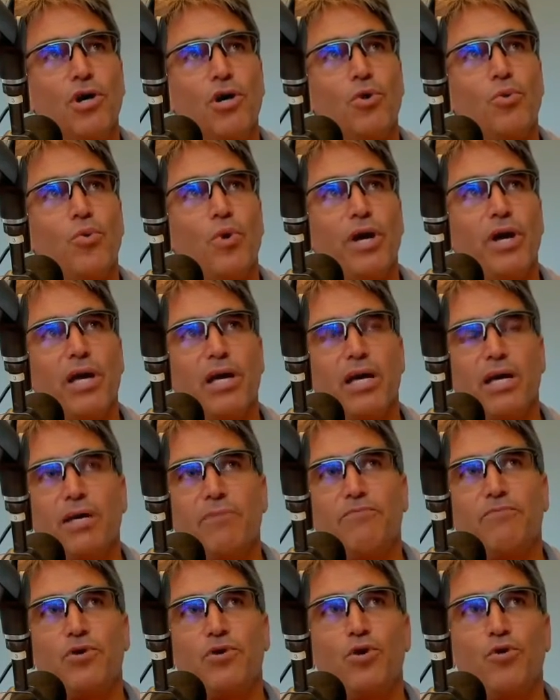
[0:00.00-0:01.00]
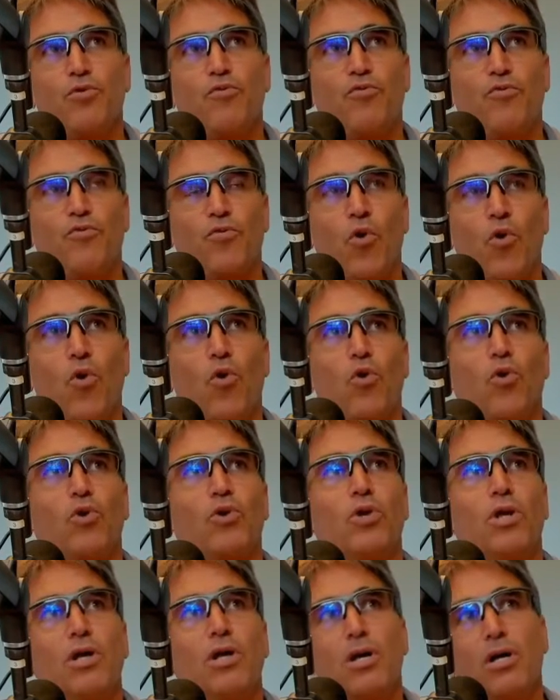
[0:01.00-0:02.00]
where if you fall,
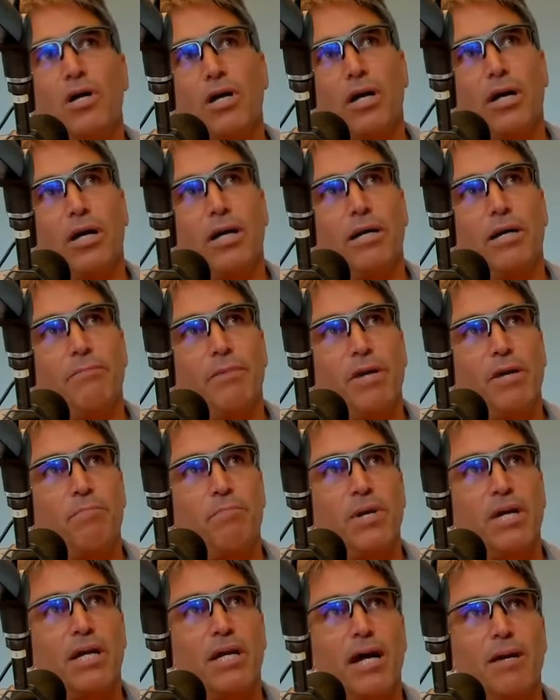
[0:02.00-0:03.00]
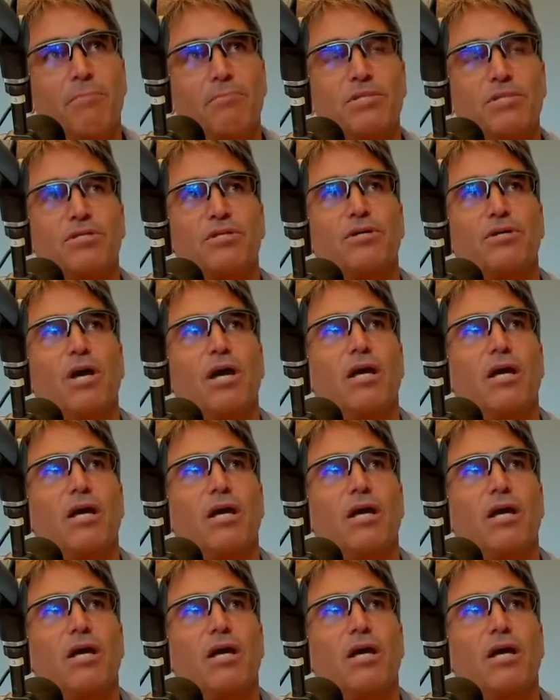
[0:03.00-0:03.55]
it becomes